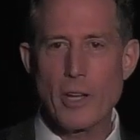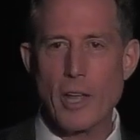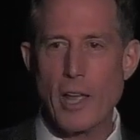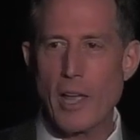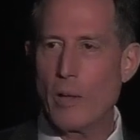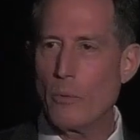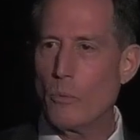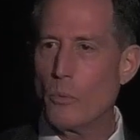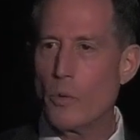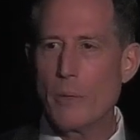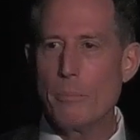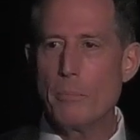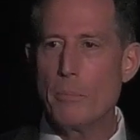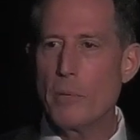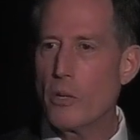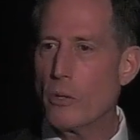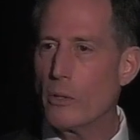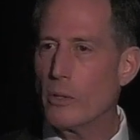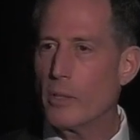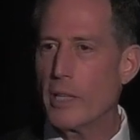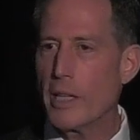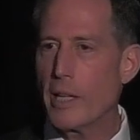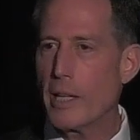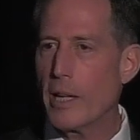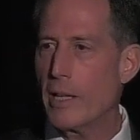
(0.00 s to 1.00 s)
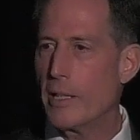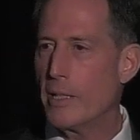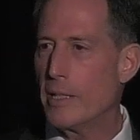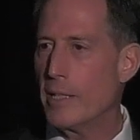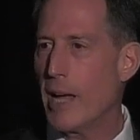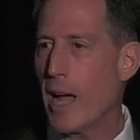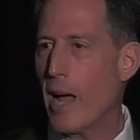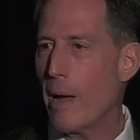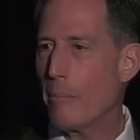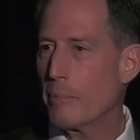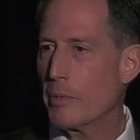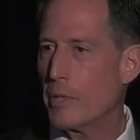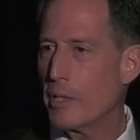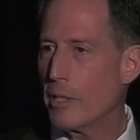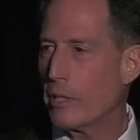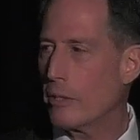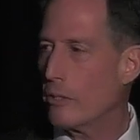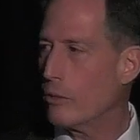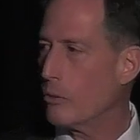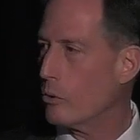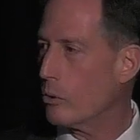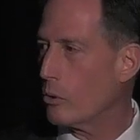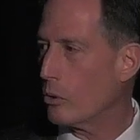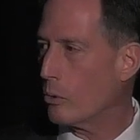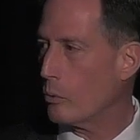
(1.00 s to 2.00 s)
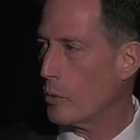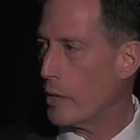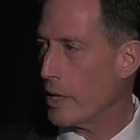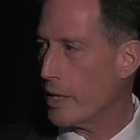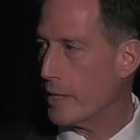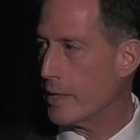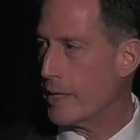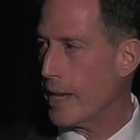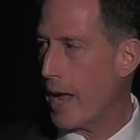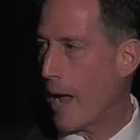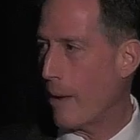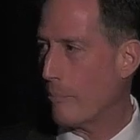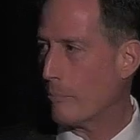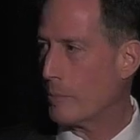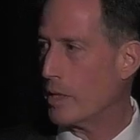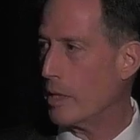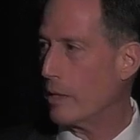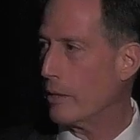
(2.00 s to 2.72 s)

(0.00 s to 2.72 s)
and we merely adopt it or we adapt it.